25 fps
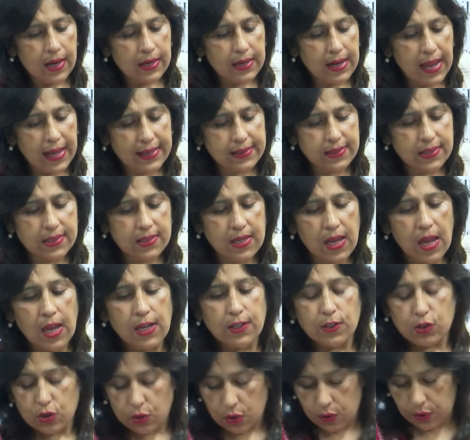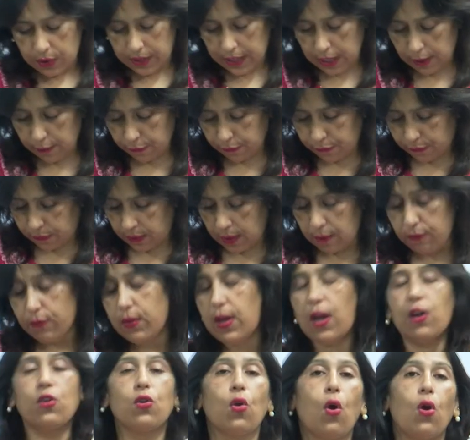Next, so if, if
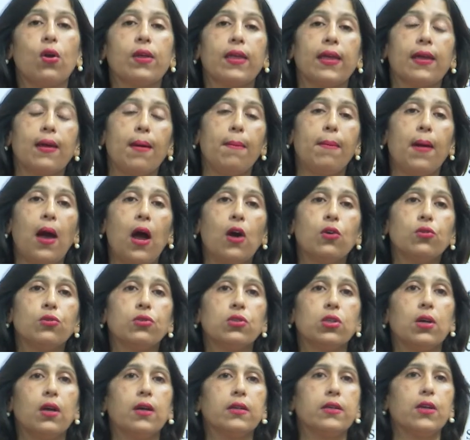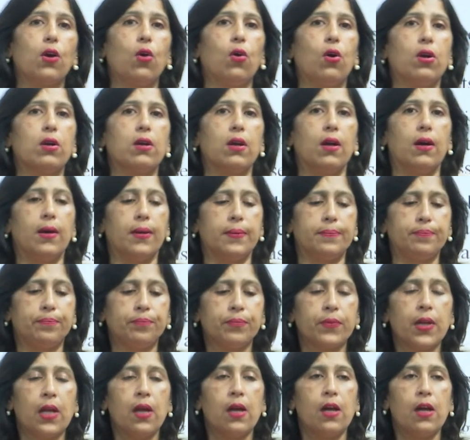we are talking about your um,